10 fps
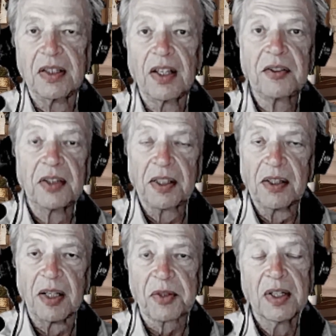That's an
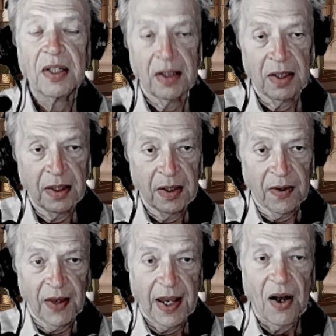eclipse.
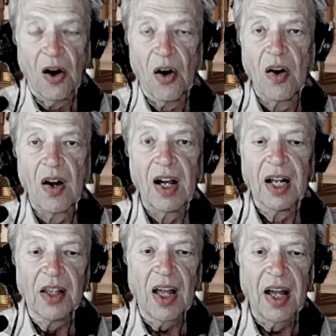They are
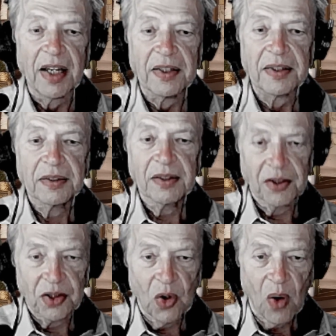aligned.
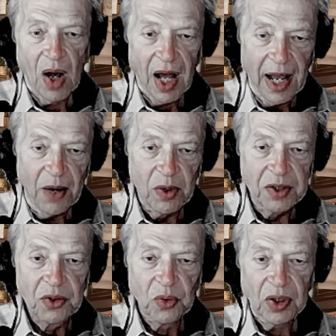So I
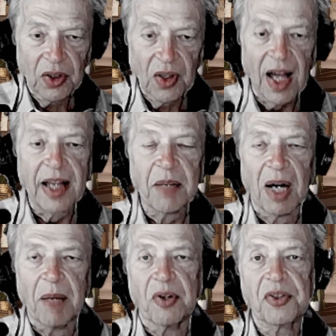want to align
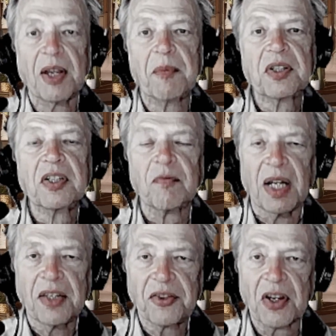my perception of
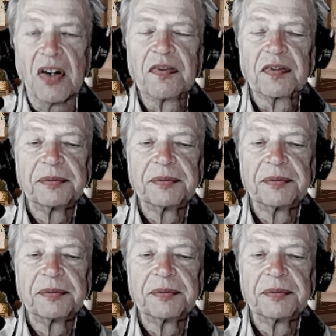myself,